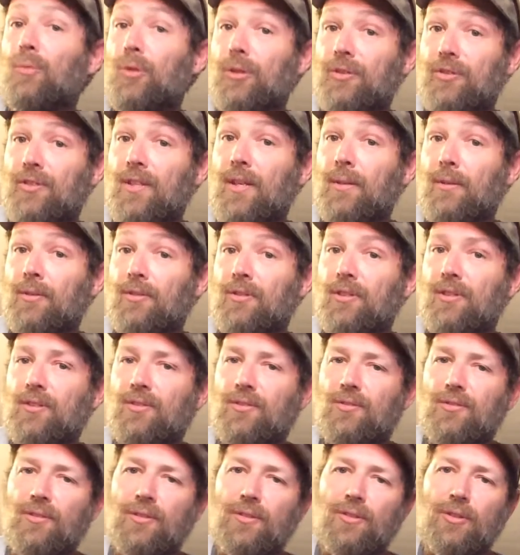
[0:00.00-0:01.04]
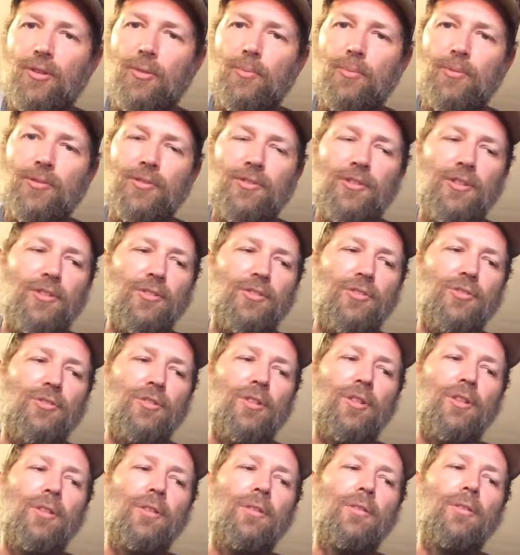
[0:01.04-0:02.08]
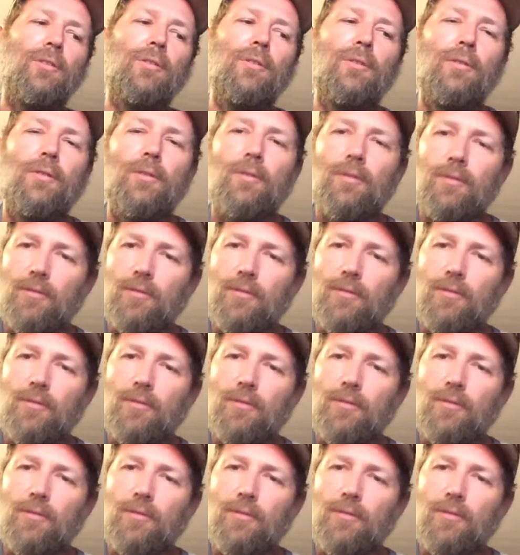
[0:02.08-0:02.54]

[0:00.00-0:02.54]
what's now a D string, the open 6th string.